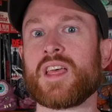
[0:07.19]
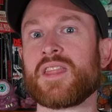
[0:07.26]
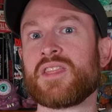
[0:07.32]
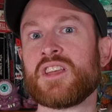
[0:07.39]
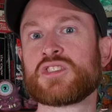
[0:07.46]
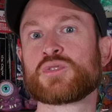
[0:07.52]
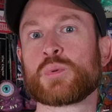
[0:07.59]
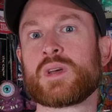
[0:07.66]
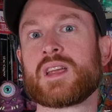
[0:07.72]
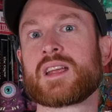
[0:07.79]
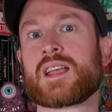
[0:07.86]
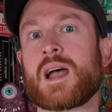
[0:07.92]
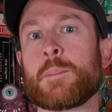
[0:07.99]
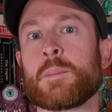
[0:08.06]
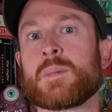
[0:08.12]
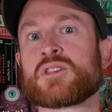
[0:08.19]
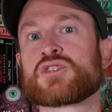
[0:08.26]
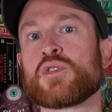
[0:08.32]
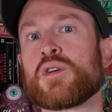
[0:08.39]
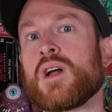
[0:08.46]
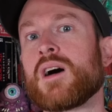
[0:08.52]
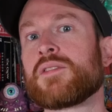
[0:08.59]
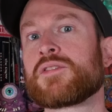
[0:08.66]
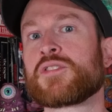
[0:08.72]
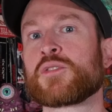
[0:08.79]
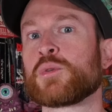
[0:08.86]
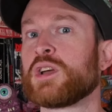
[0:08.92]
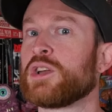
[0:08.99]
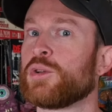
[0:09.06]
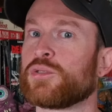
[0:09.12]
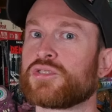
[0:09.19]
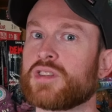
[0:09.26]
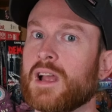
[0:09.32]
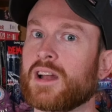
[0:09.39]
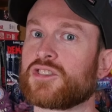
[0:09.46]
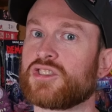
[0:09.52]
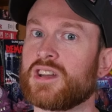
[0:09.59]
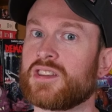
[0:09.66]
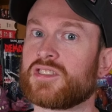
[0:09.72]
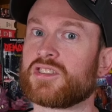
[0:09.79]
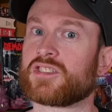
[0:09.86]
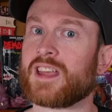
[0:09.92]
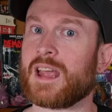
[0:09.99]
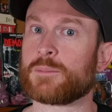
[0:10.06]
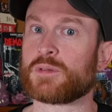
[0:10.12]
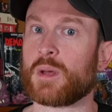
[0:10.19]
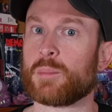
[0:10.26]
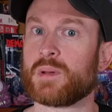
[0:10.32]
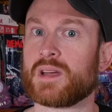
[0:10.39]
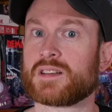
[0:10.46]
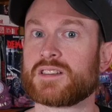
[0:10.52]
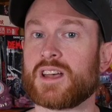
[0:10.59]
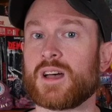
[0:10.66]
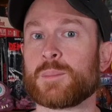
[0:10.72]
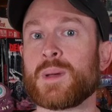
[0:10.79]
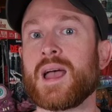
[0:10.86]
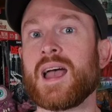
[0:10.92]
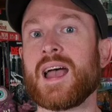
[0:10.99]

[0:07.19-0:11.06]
This week, I'm going to be showing off 3 new Sega Genesis games I picked up,